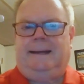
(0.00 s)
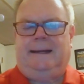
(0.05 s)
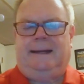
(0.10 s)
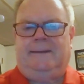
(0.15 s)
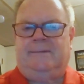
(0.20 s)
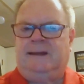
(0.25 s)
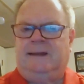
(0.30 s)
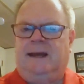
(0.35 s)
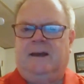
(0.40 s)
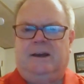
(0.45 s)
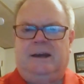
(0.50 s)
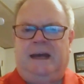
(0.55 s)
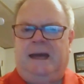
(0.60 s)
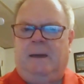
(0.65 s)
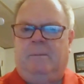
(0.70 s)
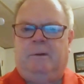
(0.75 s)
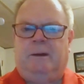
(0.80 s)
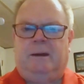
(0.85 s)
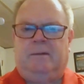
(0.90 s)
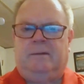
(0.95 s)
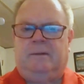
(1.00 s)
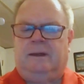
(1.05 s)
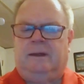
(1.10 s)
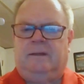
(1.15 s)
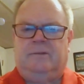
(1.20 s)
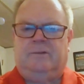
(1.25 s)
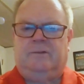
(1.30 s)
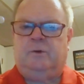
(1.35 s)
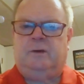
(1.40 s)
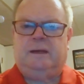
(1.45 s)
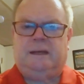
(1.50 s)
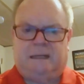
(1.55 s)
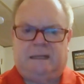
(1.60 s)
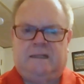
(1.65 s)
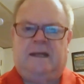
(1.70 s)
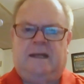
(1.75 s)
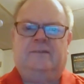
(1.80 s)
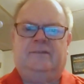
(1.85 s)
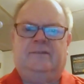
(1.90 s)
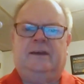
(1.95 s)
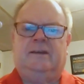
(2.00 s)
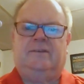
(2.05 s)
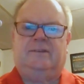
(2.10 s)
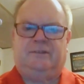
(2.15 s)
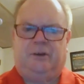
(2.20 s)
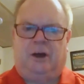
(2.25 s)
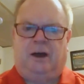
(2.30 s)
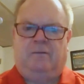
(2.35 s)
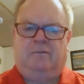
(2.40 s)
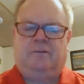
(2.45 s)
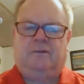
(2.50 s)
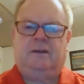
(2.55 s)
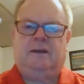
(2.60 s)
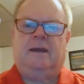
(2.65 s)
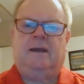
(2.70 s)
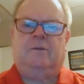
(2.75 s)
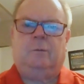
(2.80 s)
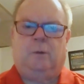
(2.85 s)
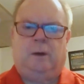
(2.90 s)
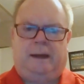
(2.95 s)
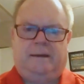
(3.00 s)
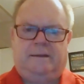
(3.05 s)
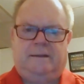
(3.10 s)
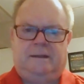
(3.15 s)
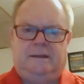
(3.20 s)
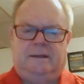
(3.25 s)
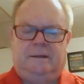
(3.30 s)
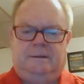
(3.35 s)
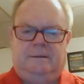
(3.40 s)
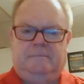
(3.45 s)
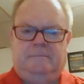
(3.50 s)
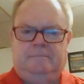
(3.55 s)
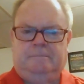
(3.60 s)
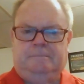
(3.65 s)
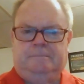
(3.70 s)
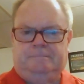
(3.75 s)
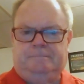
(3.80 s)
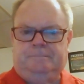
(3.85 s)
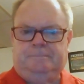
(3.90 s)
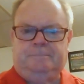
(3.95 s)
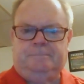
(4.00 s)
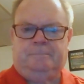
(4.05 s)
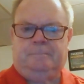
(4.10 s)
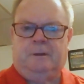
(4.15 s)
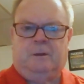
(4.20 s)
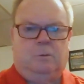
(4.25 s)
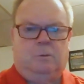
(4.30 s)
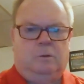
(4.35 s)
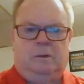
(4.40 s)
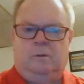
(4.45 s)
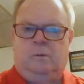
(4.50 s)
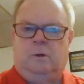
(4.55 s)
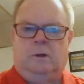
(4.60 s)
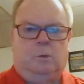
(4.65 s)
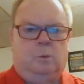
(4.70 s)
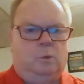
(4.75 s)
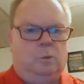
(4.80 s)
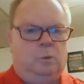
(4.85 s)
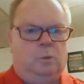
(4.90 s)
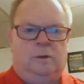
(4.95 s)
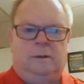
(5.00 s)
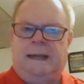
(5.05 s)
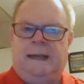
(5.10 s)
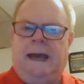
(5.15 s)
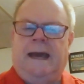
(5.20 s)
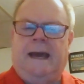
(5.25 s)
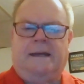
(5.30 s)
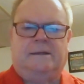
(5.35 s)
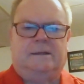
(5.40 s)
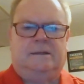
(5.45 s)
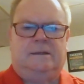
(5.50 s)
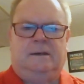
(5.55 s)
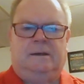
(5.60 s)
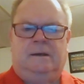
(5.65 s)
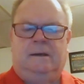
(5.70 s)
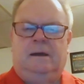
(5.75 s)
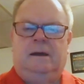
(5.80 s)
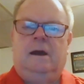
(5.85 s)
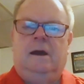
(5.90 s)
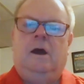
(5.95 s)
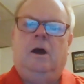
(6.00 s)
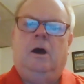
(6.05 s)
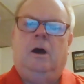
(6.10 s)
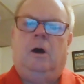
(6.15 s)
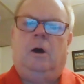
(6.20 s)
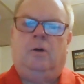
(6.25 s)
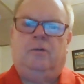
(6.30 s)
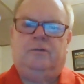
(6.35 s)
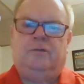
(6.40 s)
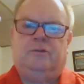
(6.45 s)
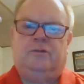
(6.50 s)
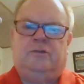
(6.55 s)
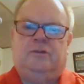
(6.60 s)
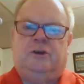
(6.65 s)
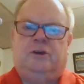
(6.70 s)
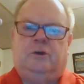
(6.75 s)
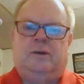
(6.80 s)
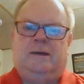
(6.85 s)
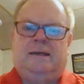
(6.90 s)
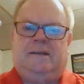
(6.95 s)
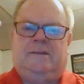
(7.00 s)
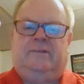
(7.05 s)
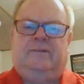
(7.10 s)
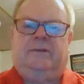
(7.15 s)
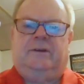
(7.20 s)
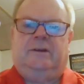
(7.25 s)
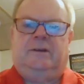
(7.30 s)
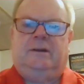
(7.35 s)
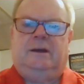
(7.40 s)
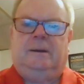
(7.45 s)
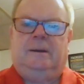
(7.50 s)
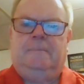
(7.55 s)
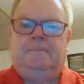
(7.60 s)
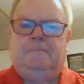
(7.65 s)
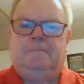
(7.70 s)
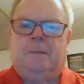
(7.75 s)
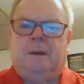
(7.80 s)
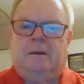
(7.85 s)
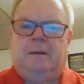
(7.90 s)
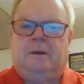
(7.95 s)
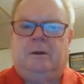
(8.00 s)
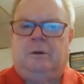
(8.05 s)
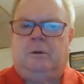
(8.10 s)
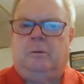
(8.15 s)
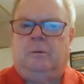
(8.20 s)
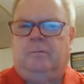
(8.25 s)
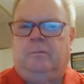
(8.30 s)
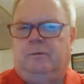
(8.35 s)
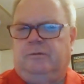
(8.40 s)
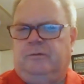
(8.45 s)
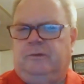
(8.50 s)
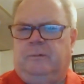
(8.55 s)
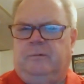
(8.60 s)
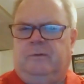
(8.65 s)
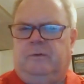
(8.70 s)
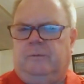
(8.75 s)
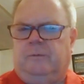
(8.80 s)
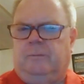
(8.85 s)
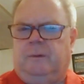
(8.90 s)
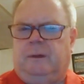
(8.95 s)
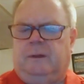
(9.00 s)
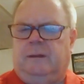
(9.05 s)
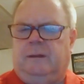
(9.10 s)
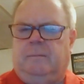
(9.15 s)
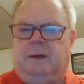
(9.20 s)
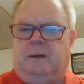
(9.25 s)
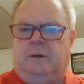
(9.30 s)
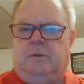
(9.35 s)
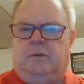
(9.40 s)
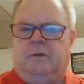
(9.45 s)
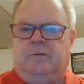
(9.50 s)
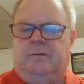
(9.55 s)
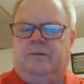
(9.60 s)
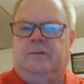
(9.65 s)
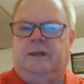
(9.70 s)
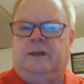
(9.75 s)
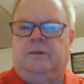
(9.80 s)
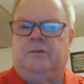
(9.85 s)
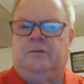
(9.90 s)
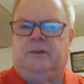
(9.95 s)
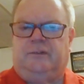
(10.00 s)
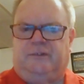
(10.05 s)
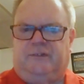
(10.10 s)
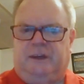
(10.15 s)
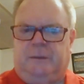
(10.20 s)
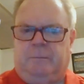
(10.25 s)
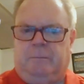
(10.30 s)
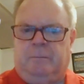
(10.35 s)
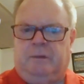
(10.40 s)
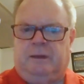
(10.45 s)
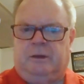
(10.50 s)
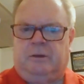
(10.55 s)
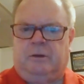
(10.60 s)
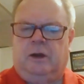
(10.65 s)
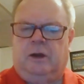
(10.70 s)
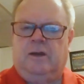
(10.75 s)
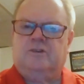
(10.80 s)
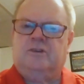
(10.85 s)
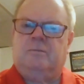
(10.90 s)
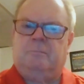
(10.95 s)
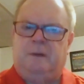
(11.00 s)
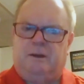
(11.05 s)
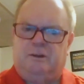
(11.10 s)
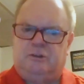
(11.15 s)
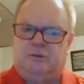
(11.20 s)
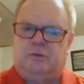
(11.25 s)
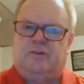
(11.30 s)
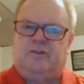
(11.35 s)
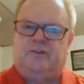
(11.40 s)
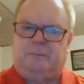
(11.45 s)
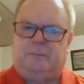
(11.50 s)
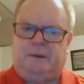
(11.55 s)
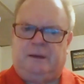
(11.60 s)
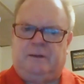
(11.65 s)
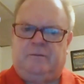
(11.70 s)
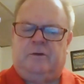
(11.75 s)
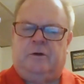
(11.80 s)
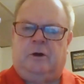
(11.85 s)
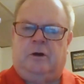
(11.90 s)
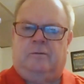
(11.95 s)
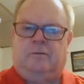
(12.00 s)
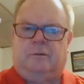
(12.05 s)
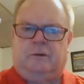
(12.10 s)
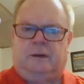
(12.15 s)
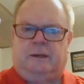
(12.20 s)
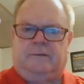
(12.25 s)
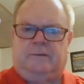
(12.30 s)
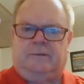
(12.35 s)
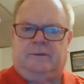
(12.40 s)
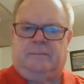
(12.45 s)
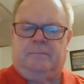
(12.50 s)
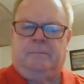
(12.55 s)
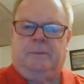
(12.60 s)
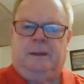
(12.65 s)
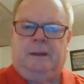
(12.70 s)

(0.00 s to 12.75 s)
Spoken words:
It's not going to happen this week unless it's soft and wet. It will not. Also, to the greens. For some of you that might know this, they use a stimp meter to measure the speed of golf greens.